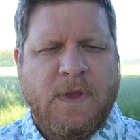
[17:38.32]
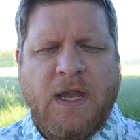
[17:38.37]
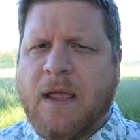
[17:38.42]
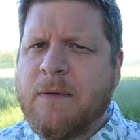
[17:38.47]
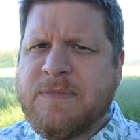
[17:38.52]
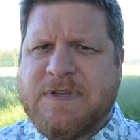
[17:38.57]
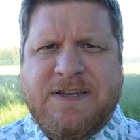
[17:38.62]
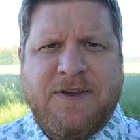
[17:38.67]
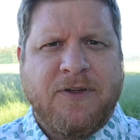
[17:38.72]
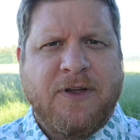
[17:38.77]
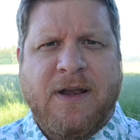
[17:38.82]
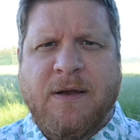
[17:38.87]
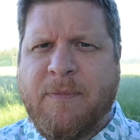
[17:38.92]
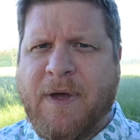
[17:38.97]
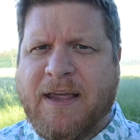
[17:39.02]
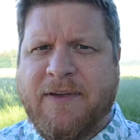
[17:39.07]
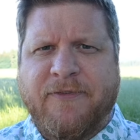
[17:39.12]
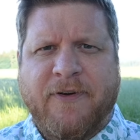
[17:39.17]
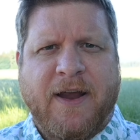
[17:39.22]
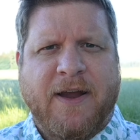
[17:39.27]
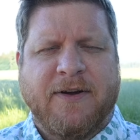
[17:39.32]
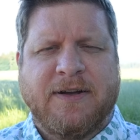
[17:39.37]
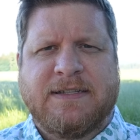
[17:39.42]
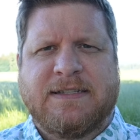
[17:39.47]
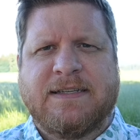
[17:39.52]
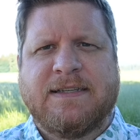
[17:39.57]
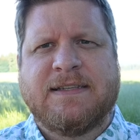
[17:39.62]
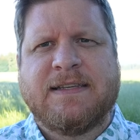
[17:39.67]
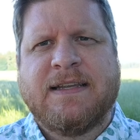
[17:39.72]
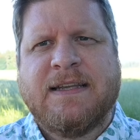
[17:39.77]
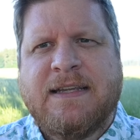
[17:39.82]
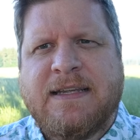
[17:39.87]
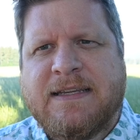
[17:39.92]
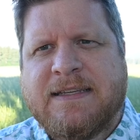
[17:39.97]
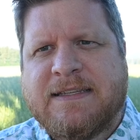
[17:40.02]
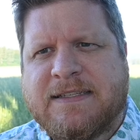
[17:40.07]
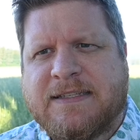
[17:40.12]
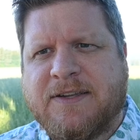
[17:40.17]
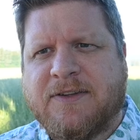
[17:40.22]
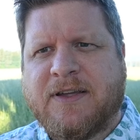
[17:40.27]
I'm still going to buy fragrances,
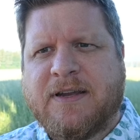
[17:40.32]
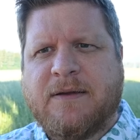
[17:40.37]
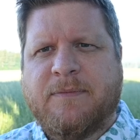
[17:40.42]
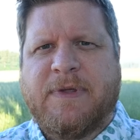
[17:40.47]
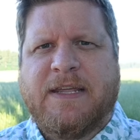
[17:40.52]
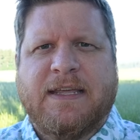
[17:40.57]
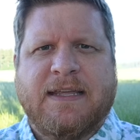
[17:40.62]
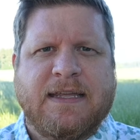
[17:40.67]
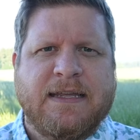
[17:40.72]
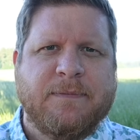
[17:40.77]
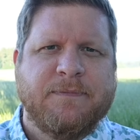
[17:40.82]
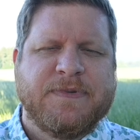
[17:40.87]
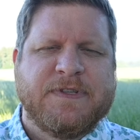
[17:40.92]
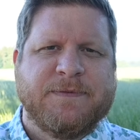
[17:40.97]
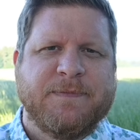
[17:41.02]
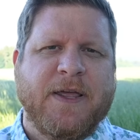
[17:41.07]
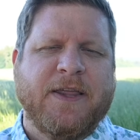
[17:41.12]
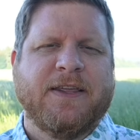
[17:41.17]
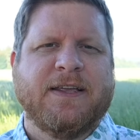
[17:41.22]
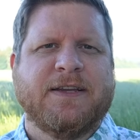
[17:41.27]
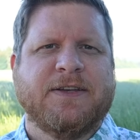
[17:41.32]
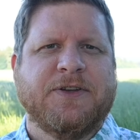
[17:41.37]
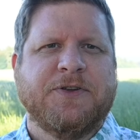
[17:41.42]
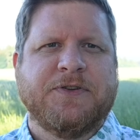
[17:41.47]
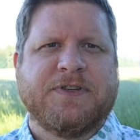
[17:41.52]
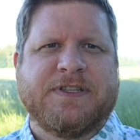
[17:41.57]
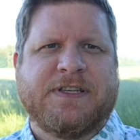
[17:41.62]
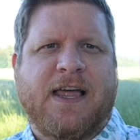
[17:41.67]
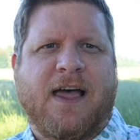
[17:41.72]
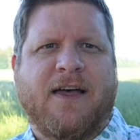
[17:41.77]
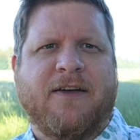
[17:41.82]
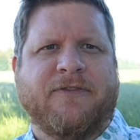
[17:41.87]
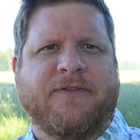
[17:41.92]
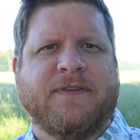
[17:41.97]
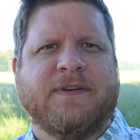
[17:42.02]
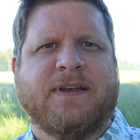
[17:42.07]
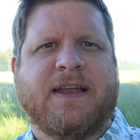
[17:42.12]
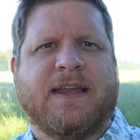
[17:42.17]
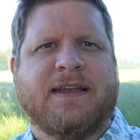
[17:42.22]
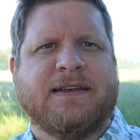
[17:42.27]
still going to keep smelling new stuff
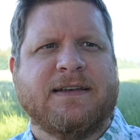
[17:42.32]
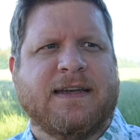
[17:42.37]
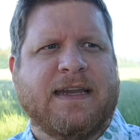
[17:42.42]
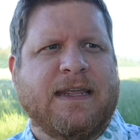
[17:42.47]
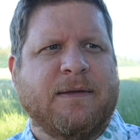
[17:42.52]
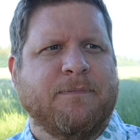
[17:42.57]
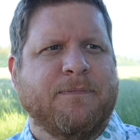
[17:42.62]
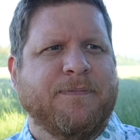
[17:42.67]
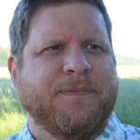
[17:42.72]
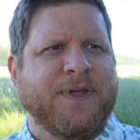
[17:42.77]
and keep